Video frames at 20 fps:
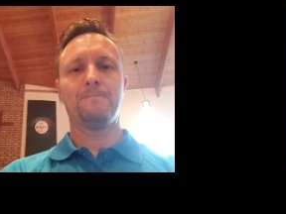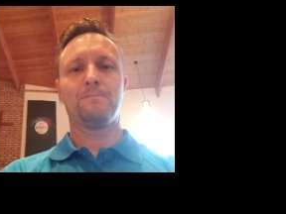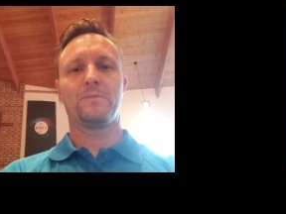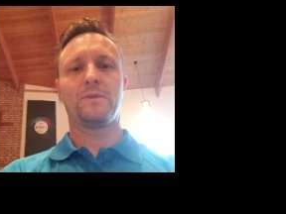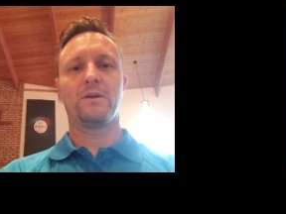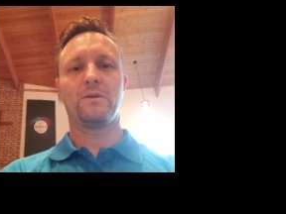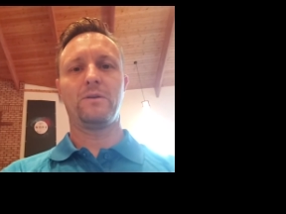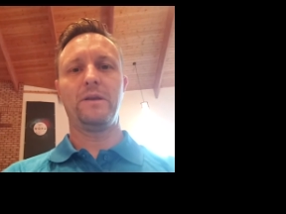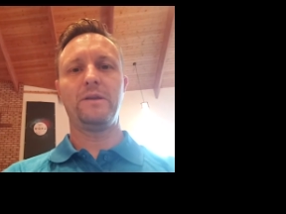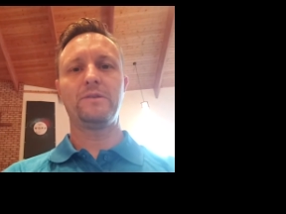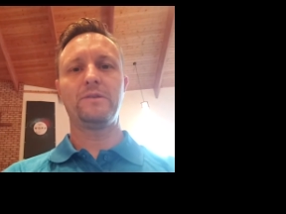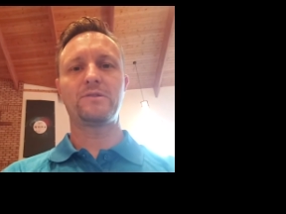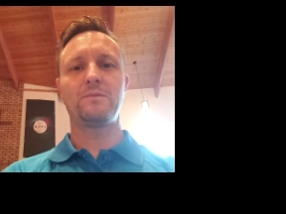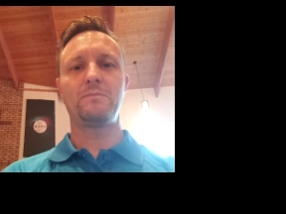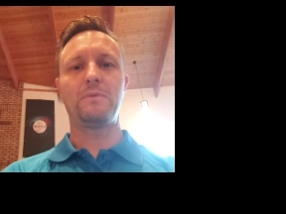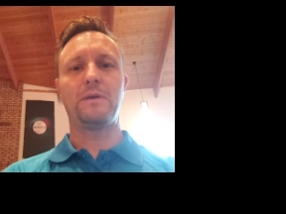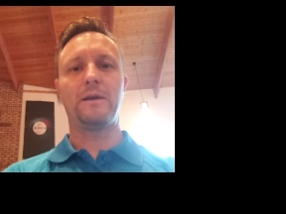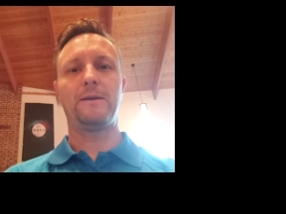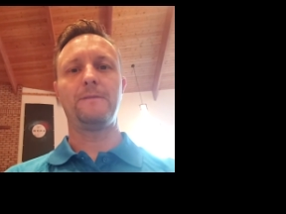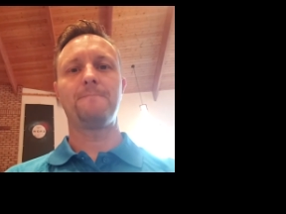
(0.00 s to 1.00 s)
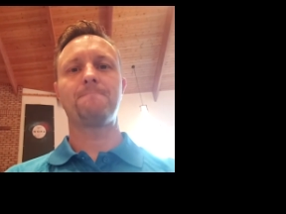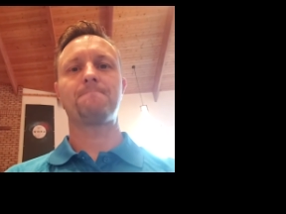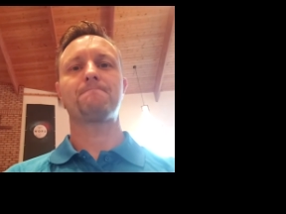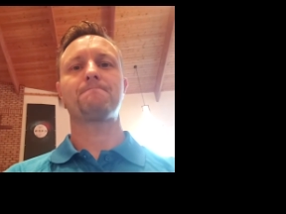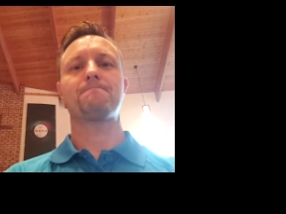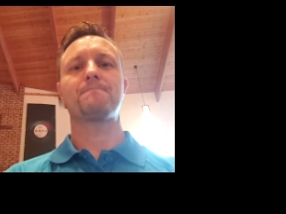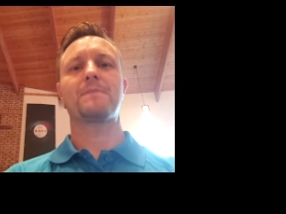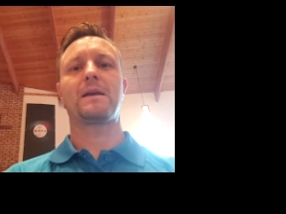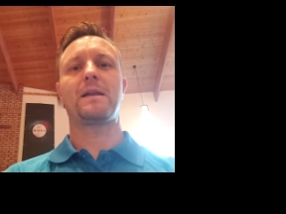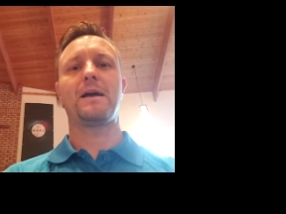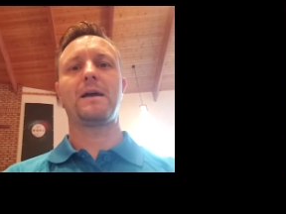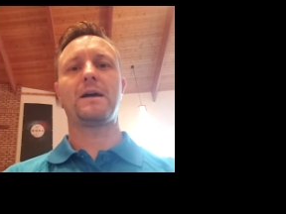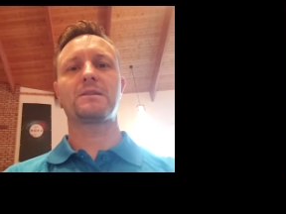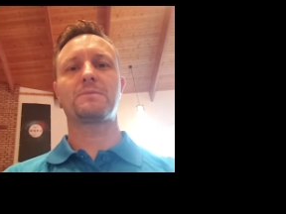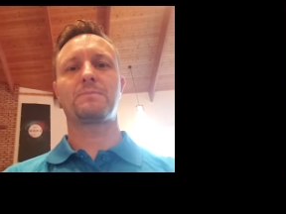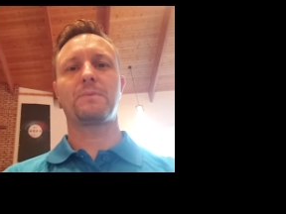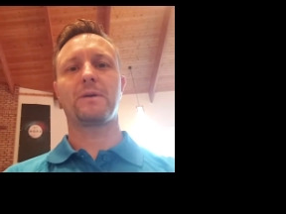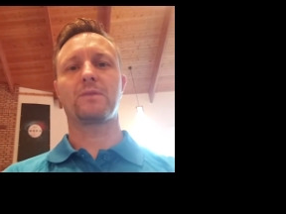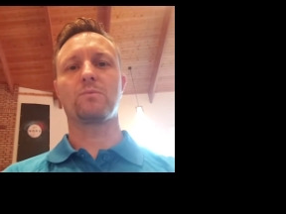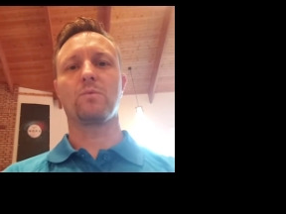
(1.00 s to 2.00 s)
There needs to be an
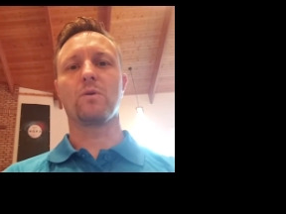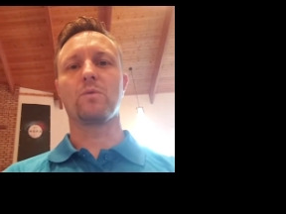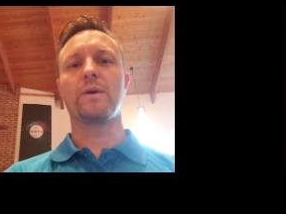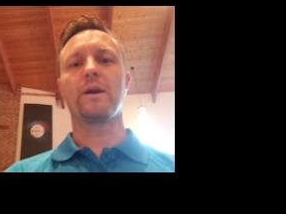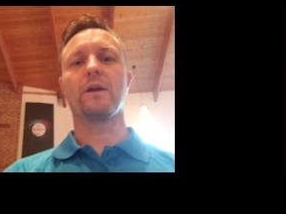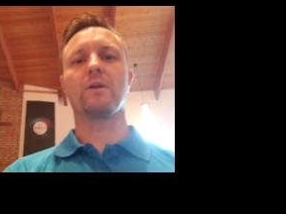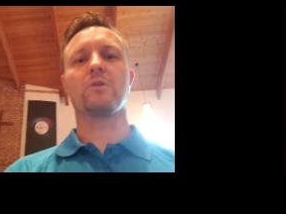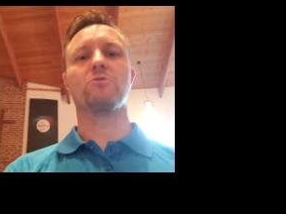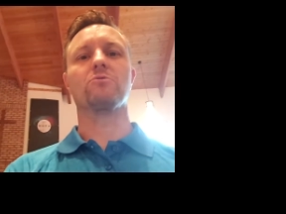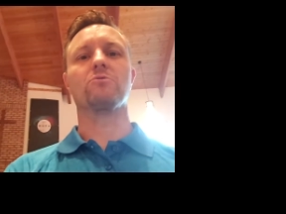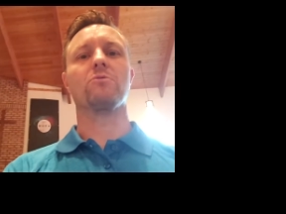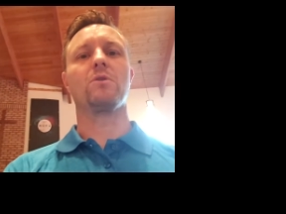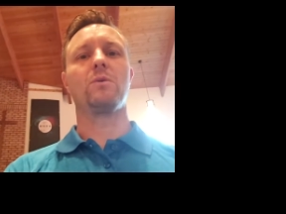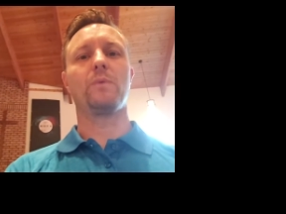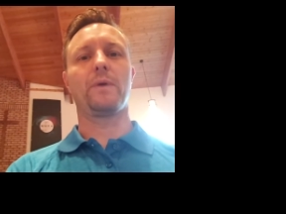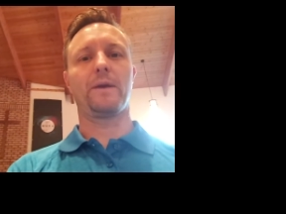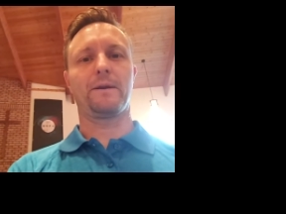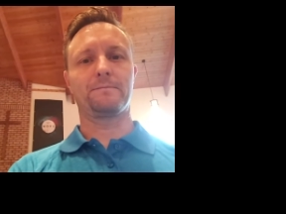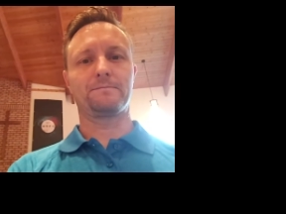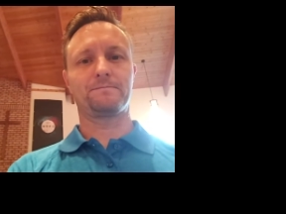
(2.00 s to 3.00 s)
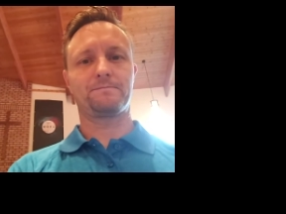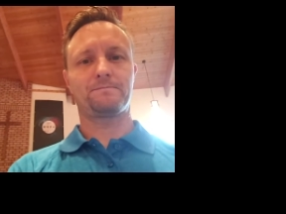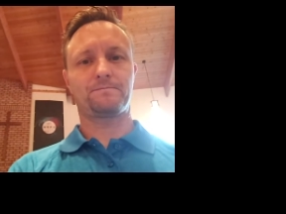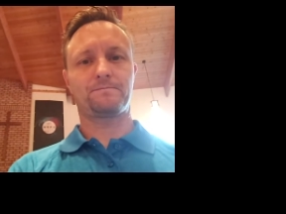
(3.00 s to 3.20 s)
aspect where we are growing.